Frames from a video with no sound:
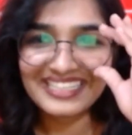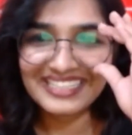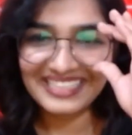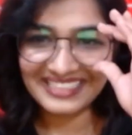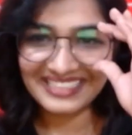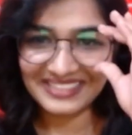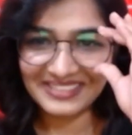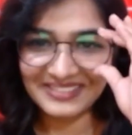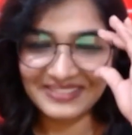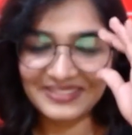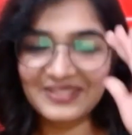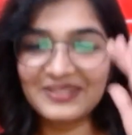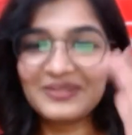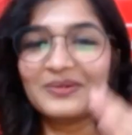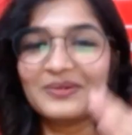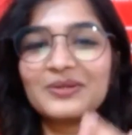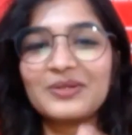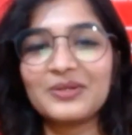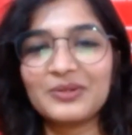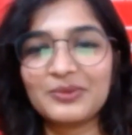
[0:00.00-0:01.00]
So, you
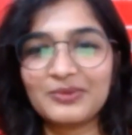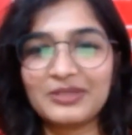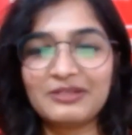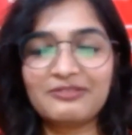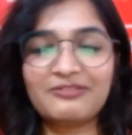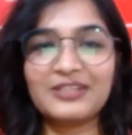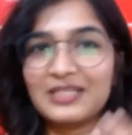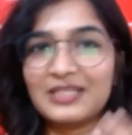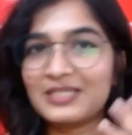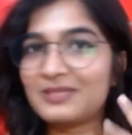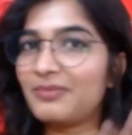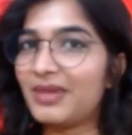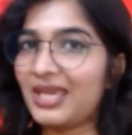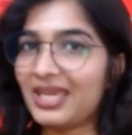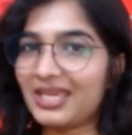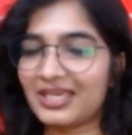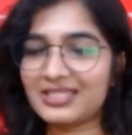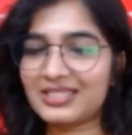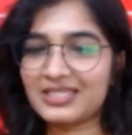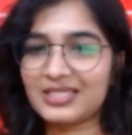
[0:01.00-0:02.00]
know, you will first
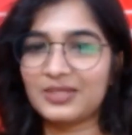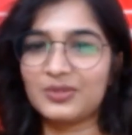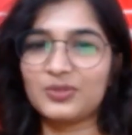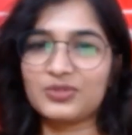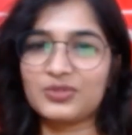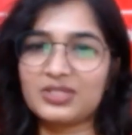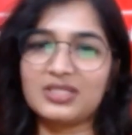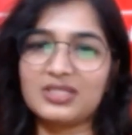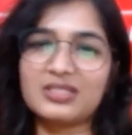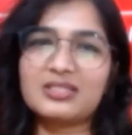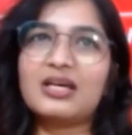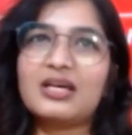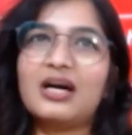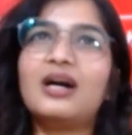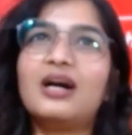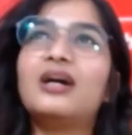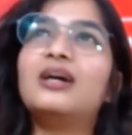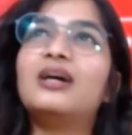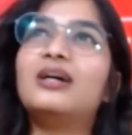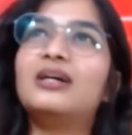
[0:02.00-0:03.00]
make excuses.
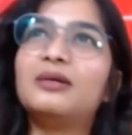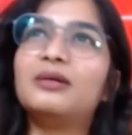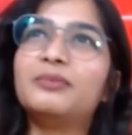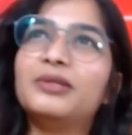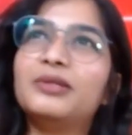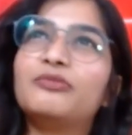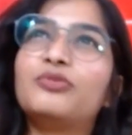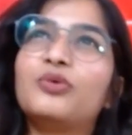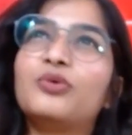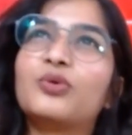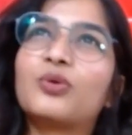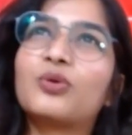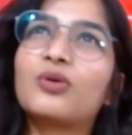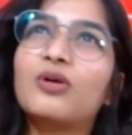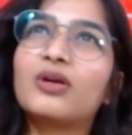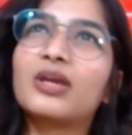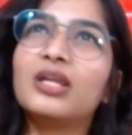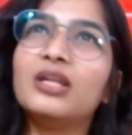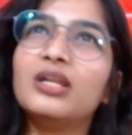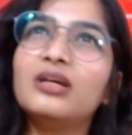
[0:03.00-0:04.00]
Abhi 4
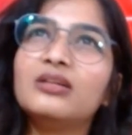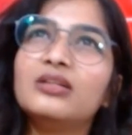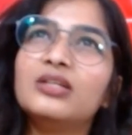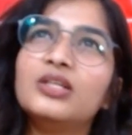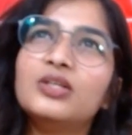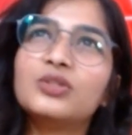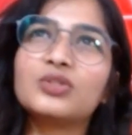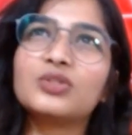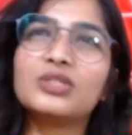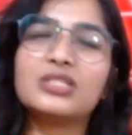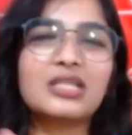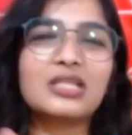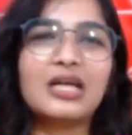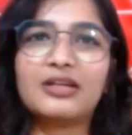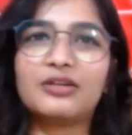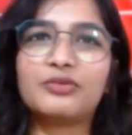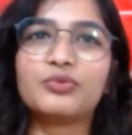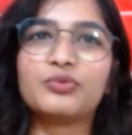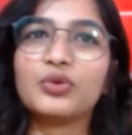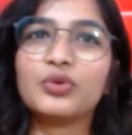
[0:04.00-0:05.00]
o'clock hai na, so I'll start
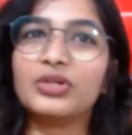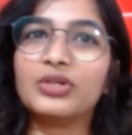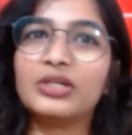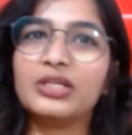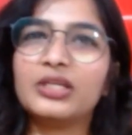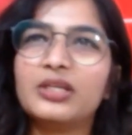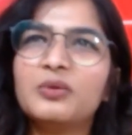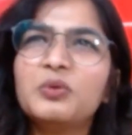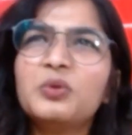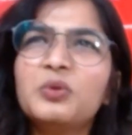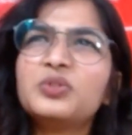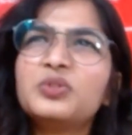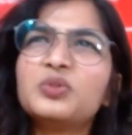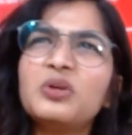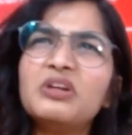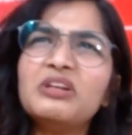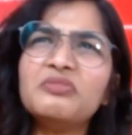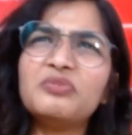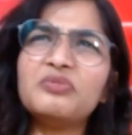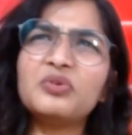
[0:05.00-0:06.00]
at 4:30. Oh, it's
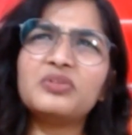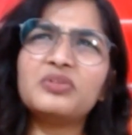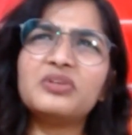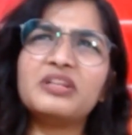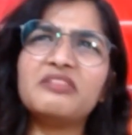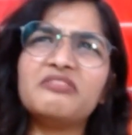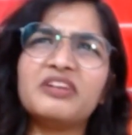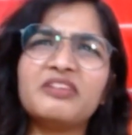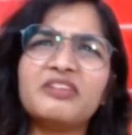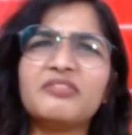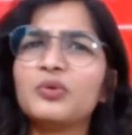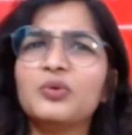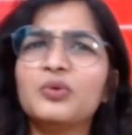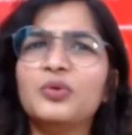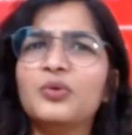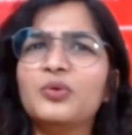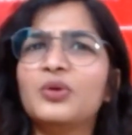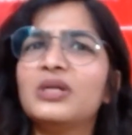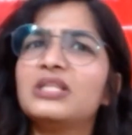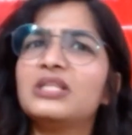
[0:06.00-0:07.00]
already 4:35.
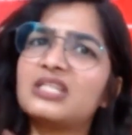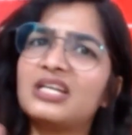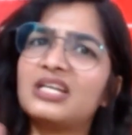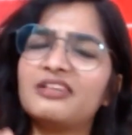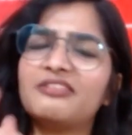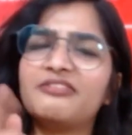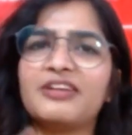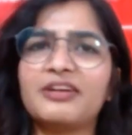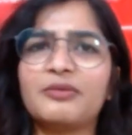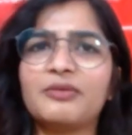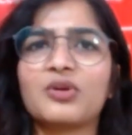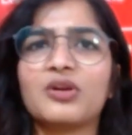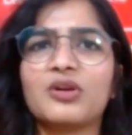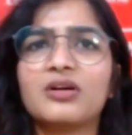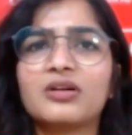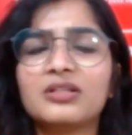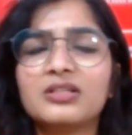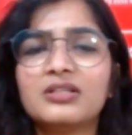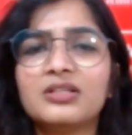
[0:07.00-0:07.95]
No, I'll start at 5 o'clock.